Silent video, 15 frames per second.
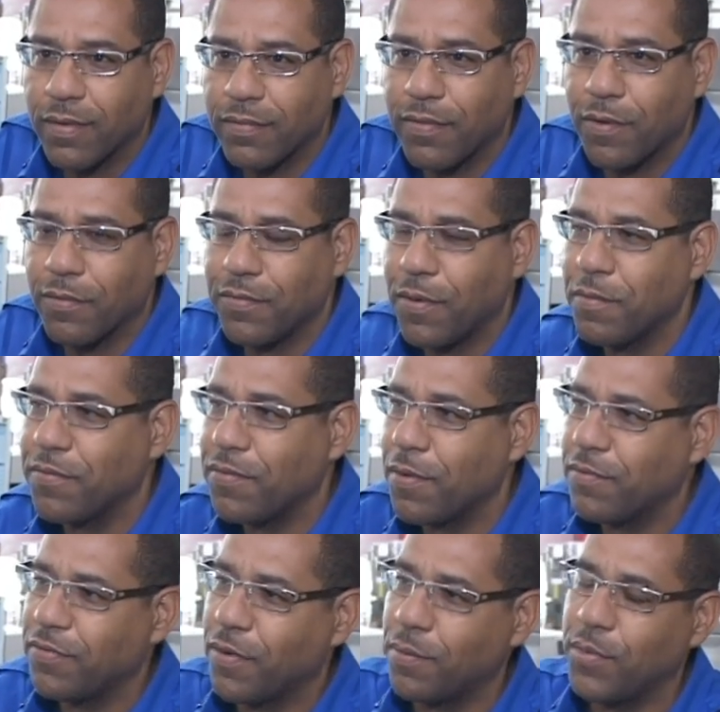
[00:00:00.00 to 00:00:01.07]
from, from, from,
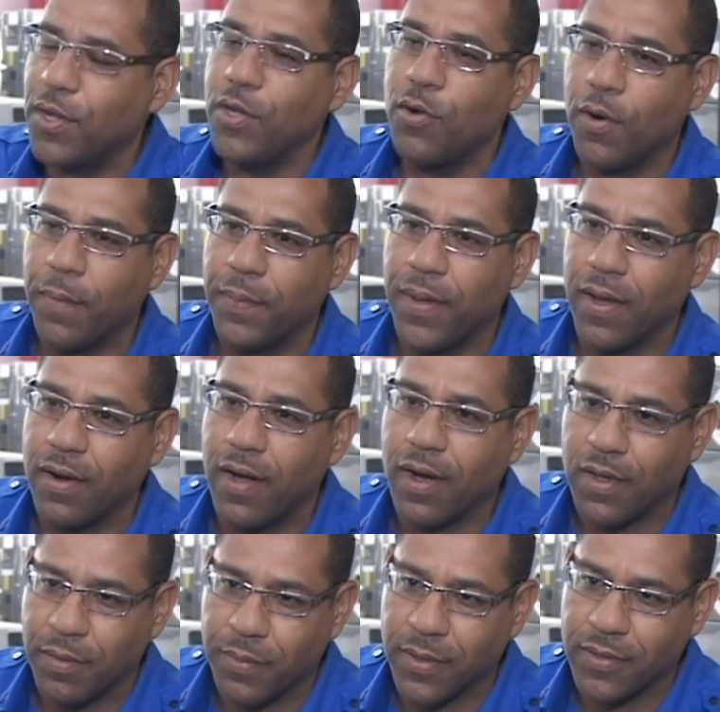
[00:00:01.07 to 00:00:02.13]
from the European
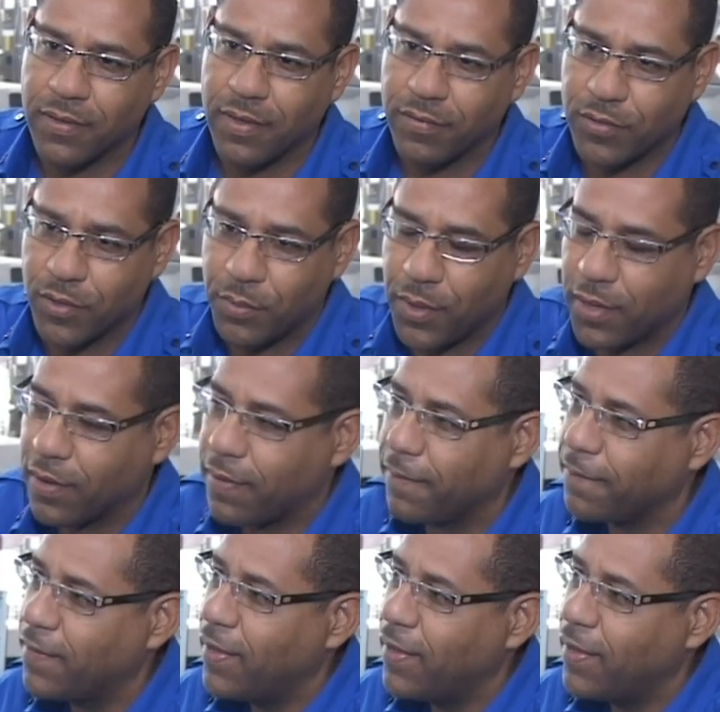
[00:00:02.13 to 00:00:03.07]
occupancy of Jamaica.